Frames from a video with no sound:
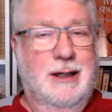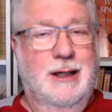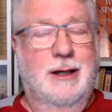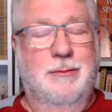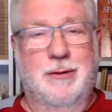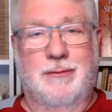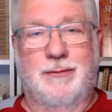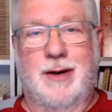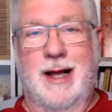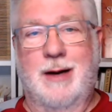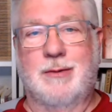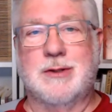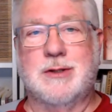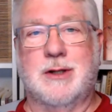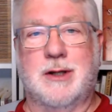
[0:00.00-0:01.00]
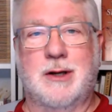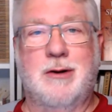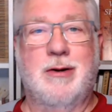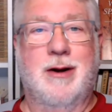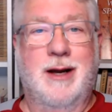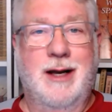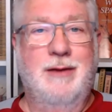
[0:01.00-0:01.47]
and put flowers on the
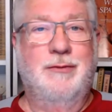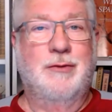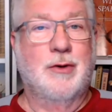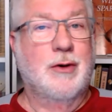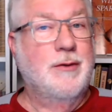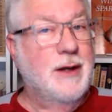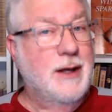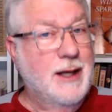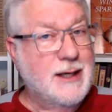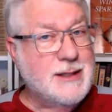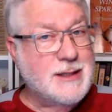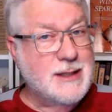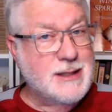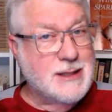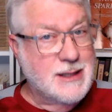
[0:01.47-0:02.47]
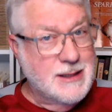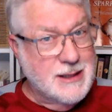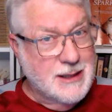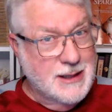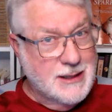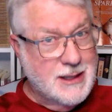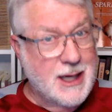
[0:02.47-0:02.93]
grave during the nesting season,
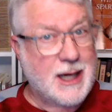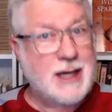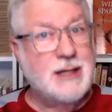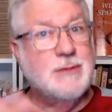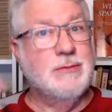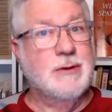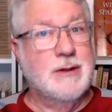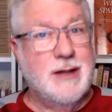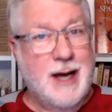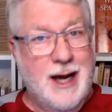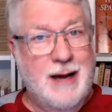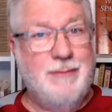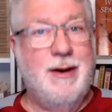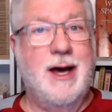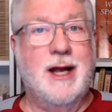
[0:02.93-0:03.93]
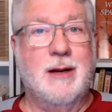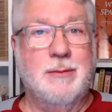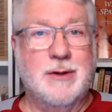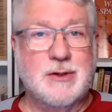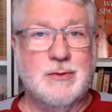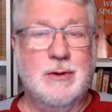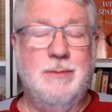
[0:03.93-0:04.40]
these kites would dive at them
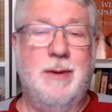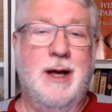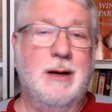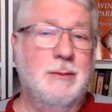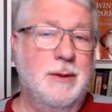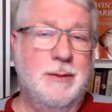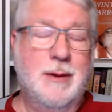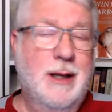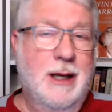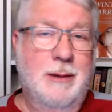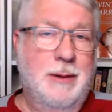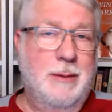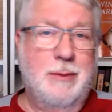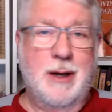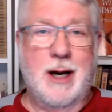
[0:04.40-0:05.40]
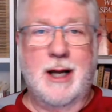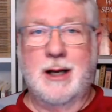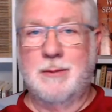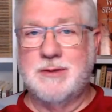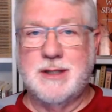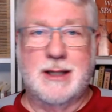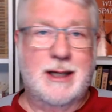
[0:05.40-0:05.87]
and swoop at them. And people got
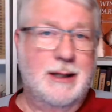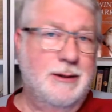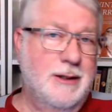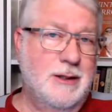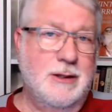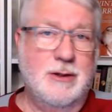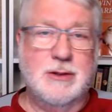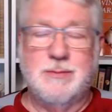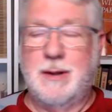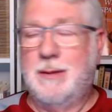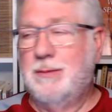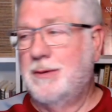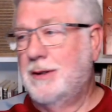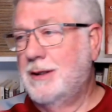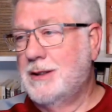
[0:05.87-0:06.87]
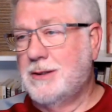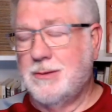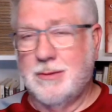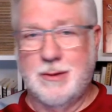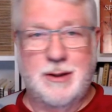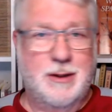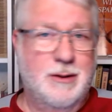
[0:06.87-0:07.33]
upset, and the newspaper did a
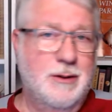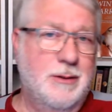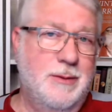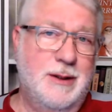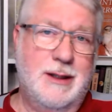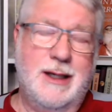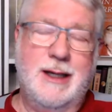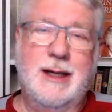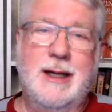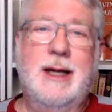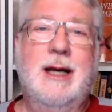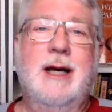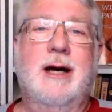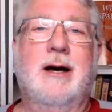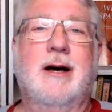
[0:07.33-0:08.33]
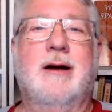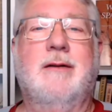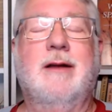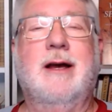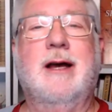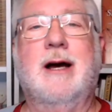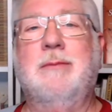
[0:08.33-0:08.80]
story on them, and
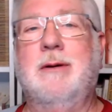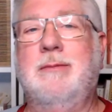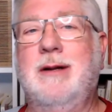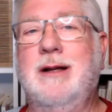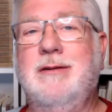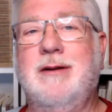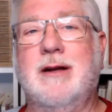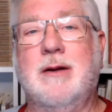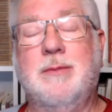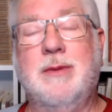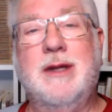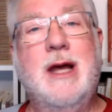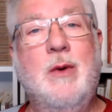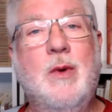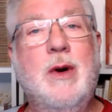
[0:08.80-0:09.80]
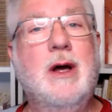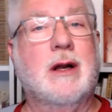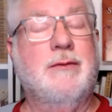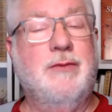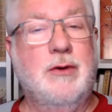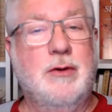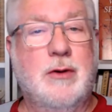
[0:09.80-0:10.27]
they got publicity. But they will,
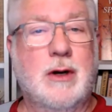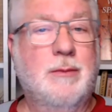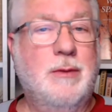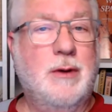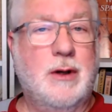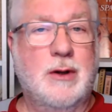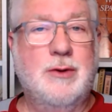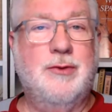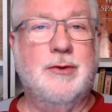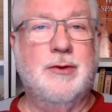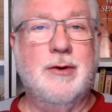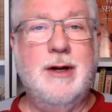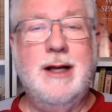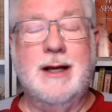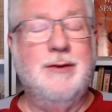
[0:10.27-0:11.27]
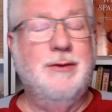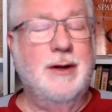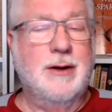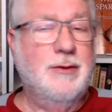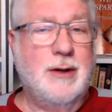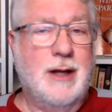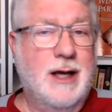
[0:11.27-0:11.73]
if you come close to their nest. Now,
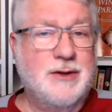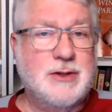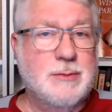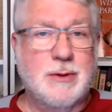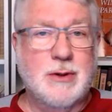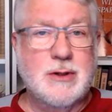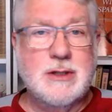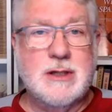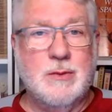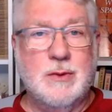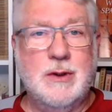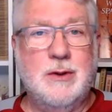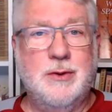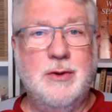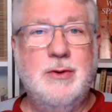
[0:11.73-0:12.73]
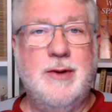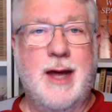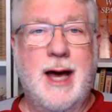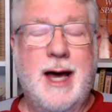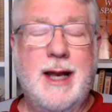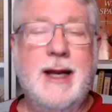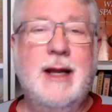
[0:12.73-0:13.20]
there's lots of birds that will do
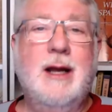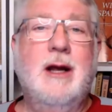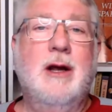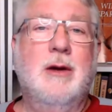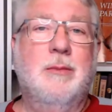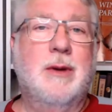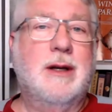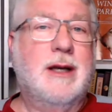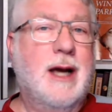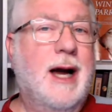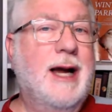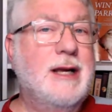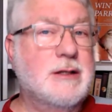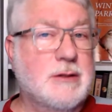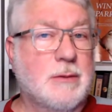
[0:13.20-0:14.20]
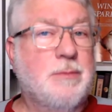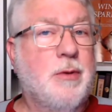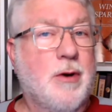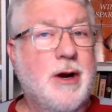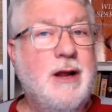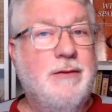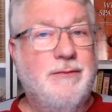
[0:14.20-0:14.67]
that, but kites are
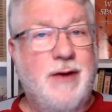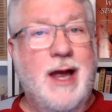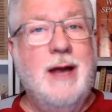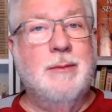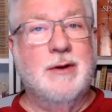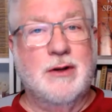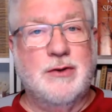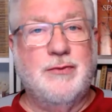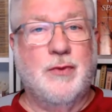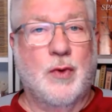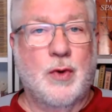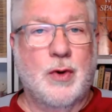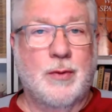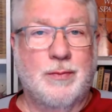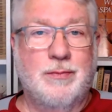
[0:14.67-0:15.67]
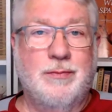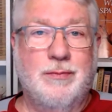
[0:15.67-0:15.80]
pretty famous for